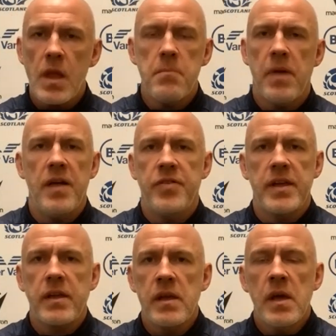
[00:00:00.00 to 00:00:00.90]
But I
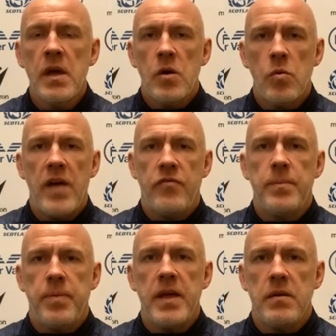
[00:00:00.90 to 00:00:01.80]
think wherever we
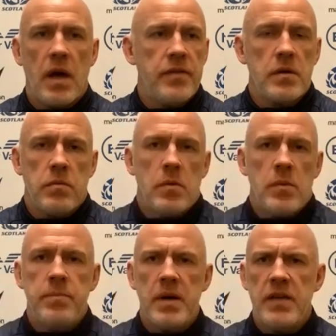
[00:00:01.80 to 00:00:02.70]
play, I think
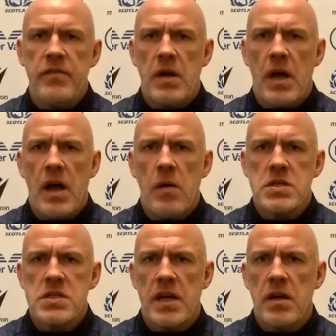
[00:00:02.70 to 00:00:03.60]
we believe in our
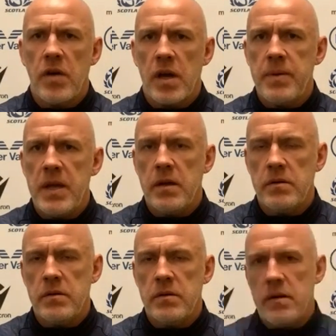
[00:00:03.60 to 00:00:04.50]
style of rugby
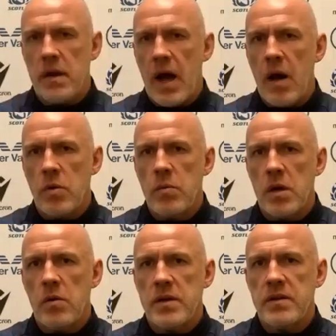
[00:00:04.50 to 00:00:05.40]
and how we
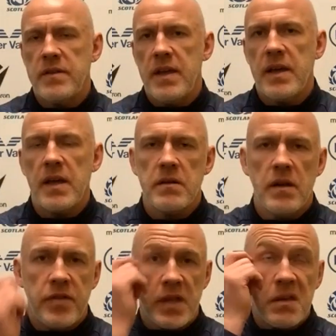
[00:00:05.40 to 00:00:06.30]
want to undertake it. And I
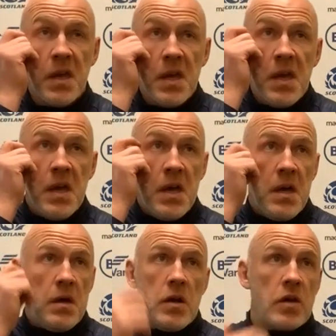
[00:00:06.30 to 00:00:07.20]
think,
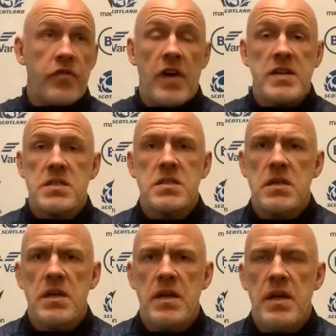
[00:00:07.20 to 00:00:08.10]
look, for us,
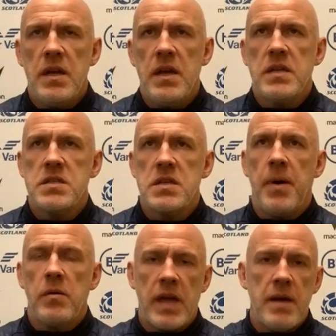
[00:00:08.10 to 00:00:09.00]
it's
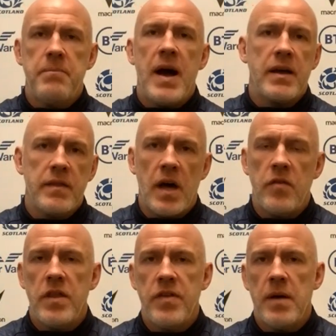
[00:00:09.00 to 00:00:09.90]
about getting back in that
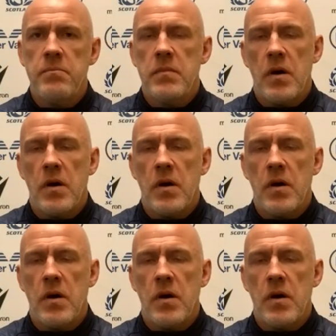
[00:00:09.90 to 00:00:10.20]
rhythm.